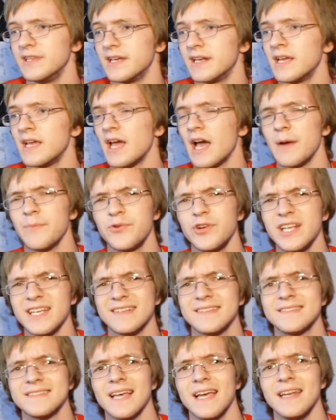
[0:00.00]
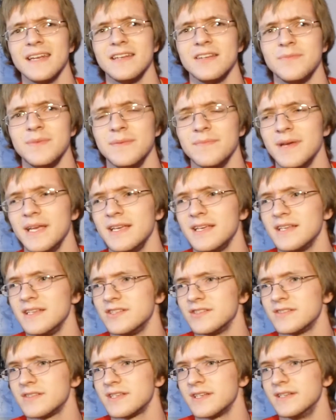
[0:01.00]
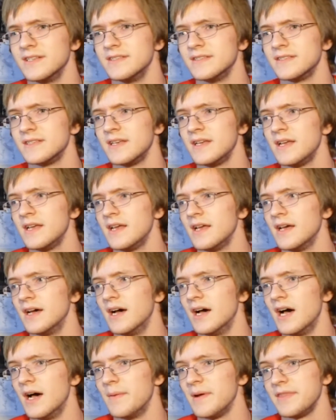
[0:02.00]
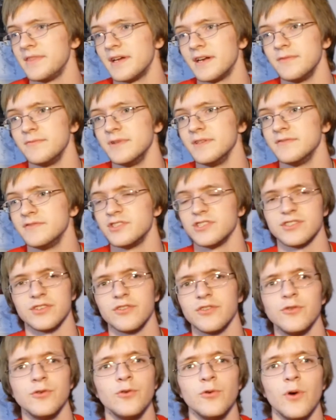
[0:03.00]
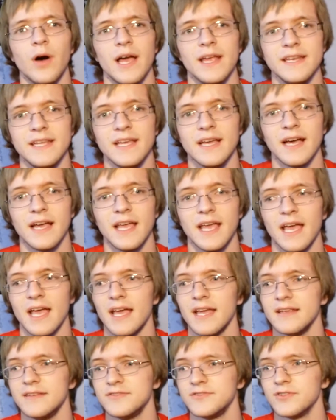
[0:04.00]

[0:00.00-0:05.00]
That I'm pretty excited to be making just because I thought it was just a cool idea I had.